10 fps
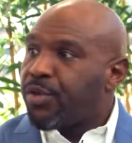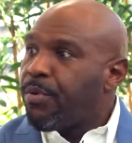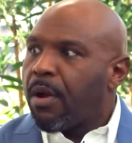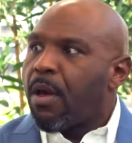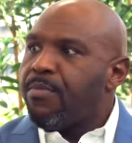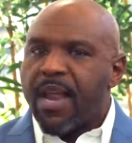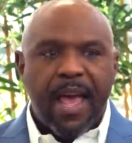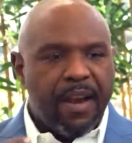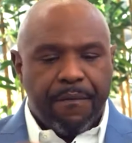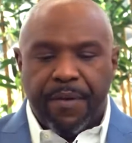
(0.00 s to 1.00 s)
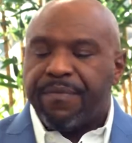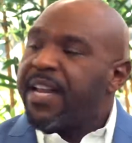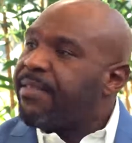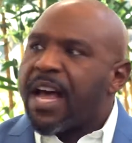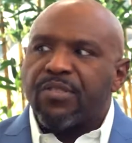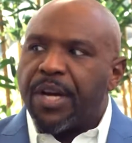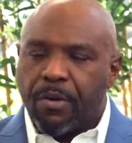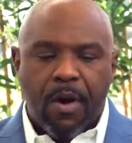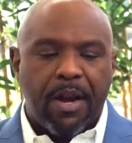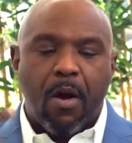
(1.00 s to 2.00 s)
student loan debt and fifteen thousand
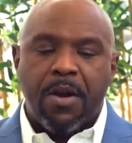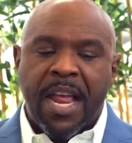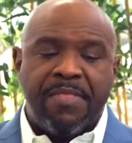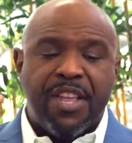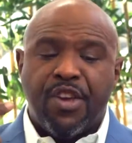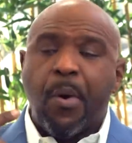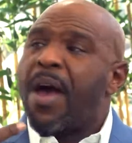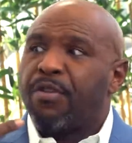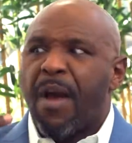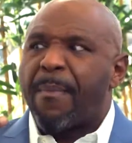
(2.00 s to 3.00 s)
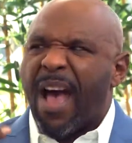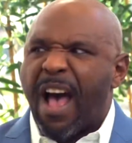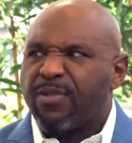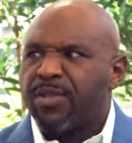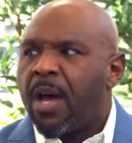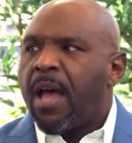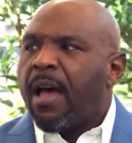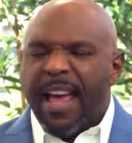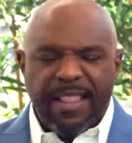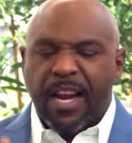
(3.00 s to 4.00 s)
dollars in credit card debt, then you go out and grab a house
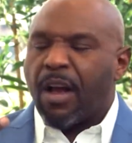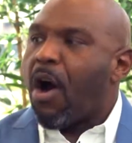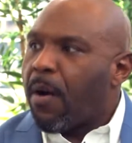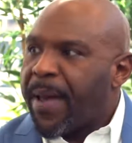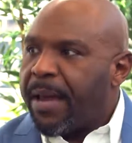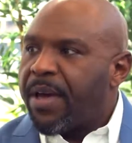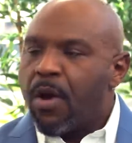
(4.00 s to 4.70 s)
and then a car payment,